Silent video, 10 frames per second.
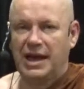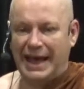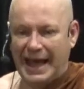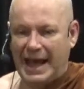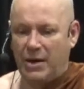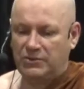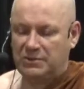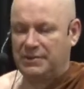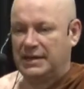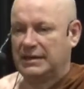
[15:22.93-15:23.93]
how to
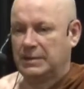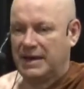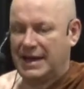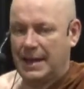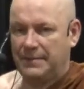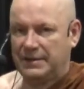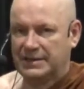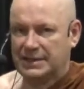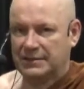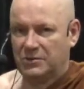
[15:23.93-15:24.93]
think about
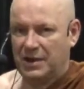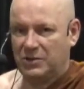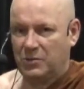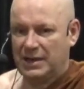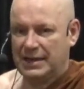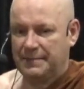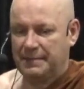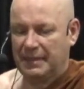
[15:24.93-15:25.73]
happiness in the right way.